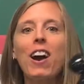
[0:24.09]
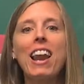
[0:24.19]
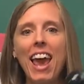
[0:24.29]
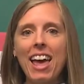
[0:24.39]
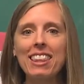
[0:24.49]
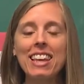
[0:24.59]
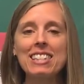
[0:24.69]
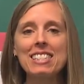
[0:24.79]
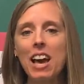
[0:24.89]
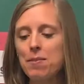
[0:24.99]
And I had the
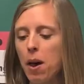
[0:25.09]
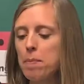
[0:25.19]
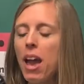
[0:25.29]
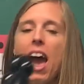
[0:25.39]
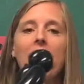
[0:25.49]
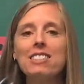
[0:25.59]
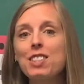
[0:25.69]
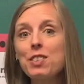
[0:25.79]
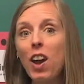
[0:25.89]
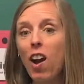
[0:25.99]
kids come up and
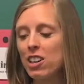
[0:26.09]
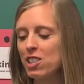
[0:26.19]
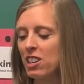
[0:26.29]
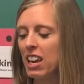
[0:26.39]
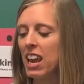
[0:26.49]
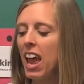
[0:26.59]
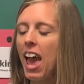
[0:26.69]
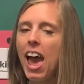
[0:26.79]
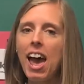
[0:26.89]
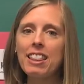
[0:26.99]
do the archery,
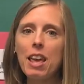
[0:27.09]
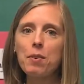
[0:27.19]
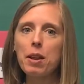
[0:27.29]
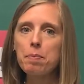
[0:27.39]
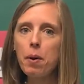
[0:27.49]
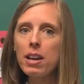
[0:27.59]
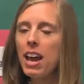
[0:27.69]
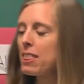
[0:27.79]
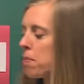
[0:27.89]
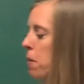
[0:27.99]
and they would point at the